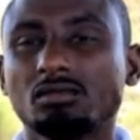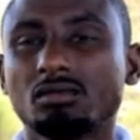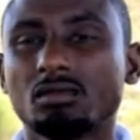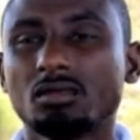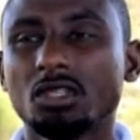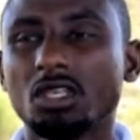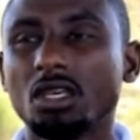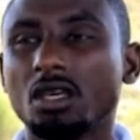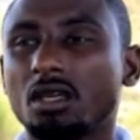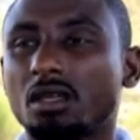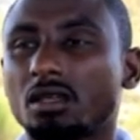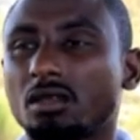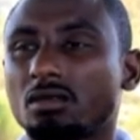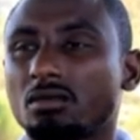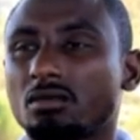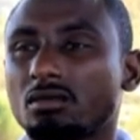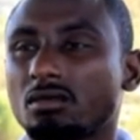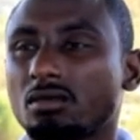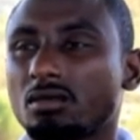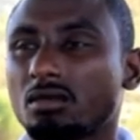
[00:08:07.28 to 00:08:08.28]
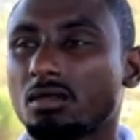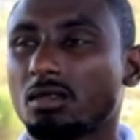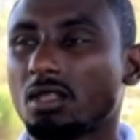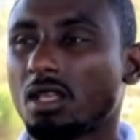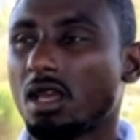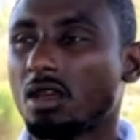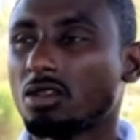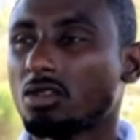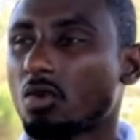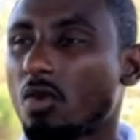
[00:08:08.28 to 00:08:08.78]
Yeah,
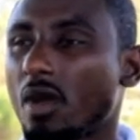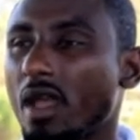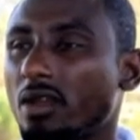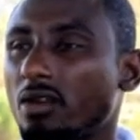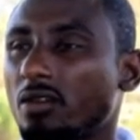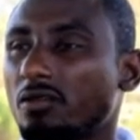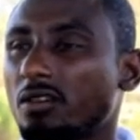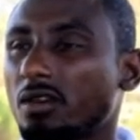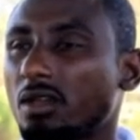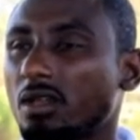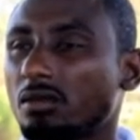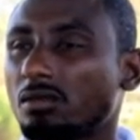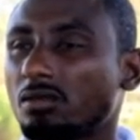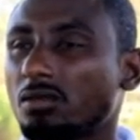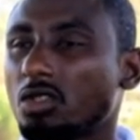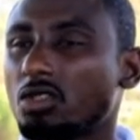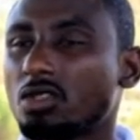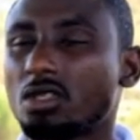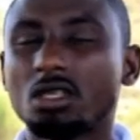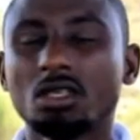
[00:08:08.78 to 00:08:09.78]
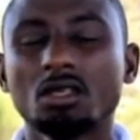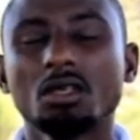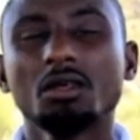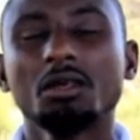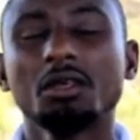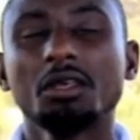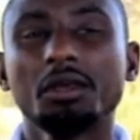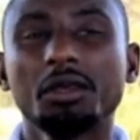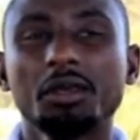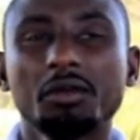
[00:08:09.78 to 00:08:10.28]
there's quite a, you see,
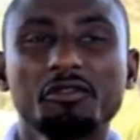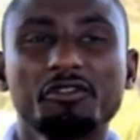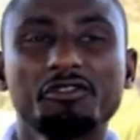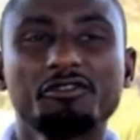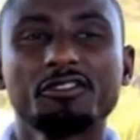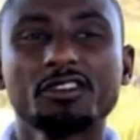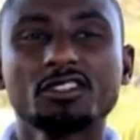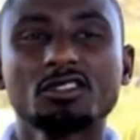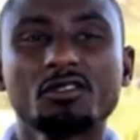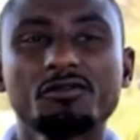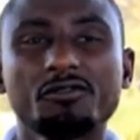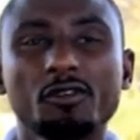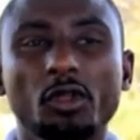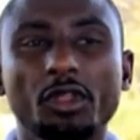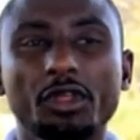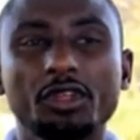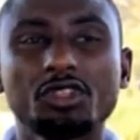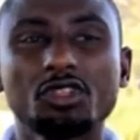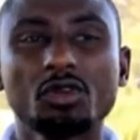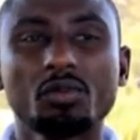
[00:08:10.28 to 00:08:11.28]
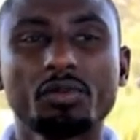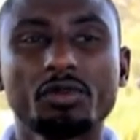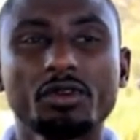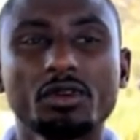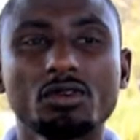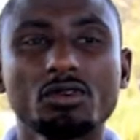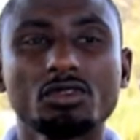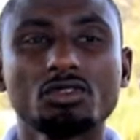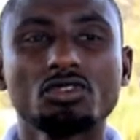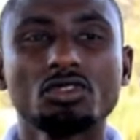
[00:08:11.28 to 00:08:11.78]
first of all,
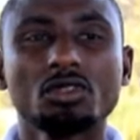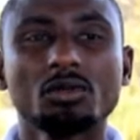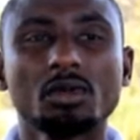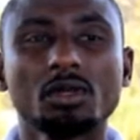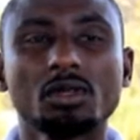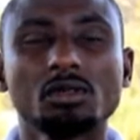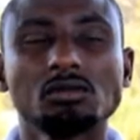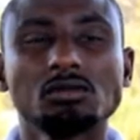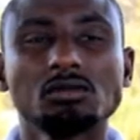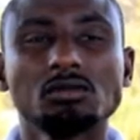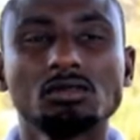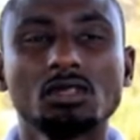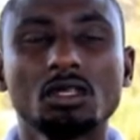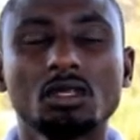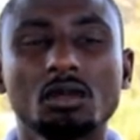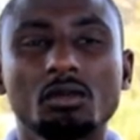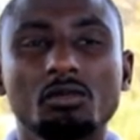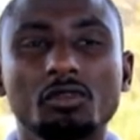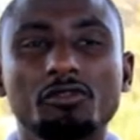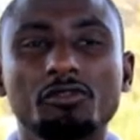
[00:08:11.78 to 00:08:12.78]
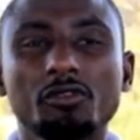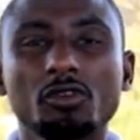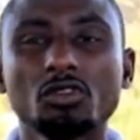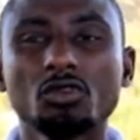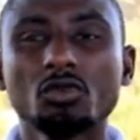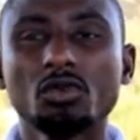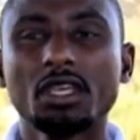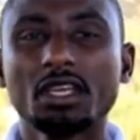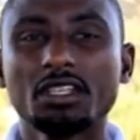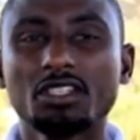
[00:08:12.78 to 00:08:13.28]
entrepreneurship, before
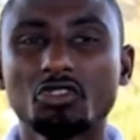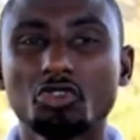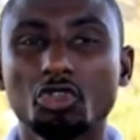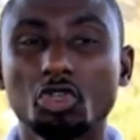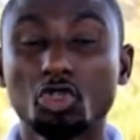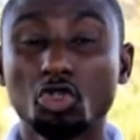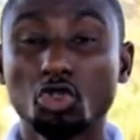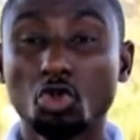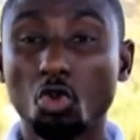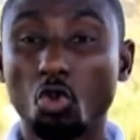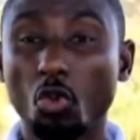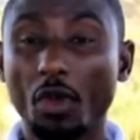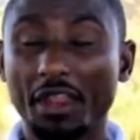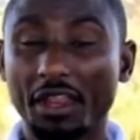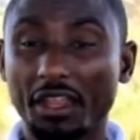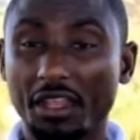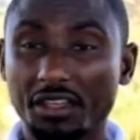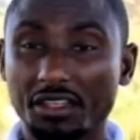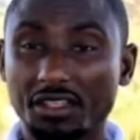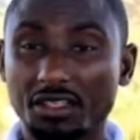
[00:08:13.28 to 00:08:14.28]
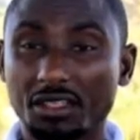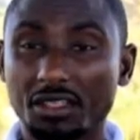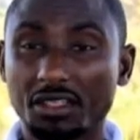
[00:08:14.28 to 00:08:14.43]
you get to the doing it,